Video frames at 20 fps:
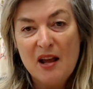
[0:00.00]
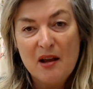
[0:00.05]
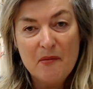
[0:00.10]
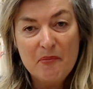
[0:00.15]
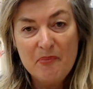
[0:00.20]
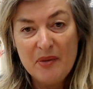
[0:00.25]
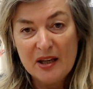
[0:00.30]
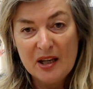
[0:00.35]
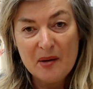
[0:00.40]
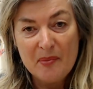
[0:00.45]

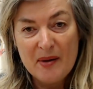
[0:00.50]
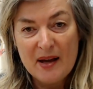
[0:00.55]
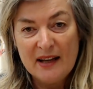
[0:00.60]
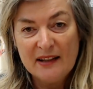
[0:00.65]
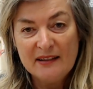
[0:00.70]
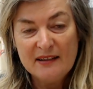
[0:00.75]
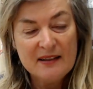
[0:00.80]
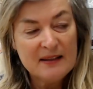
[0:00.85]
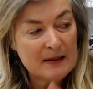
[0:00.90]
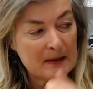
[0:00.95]
Bigger
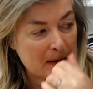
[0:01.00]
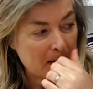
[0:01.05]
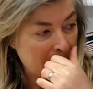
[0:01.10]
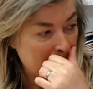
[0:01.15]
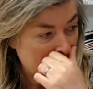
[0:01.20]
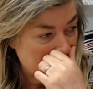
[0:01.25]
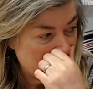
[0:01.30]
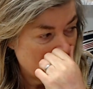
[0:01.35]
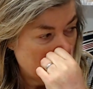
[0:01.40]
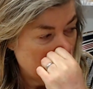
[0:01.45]
patterns and
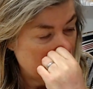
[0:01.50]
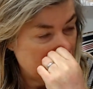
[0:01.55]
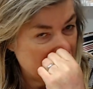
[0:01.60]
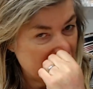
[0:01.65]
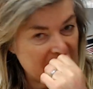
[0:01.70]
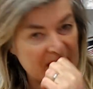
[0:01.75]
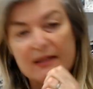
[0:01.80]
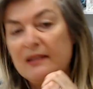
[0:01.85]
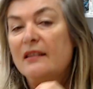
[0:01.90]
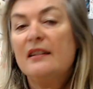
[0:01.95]
stripes,
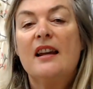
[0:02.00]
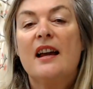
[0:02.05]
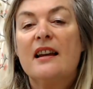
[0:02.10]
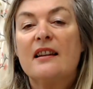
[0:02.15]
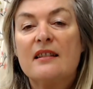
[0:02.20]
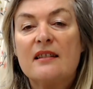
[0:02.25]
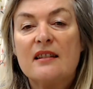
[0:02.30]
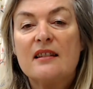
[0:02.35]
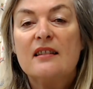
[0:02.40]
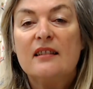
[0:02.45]

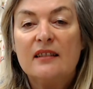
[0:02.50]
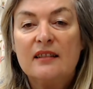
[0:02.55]
yes,